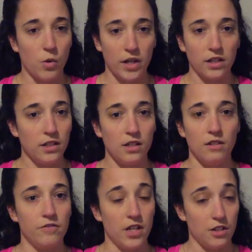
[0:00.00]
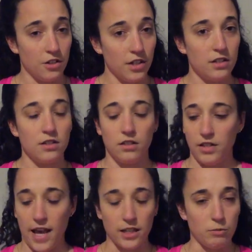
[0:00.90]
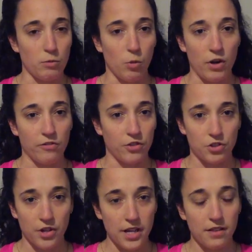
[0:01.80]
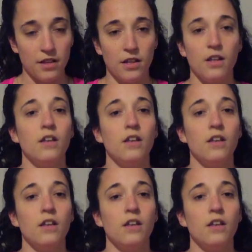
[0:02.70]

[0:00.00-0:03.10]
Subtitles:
Quickly, endurance, add a little bit more weight for strength.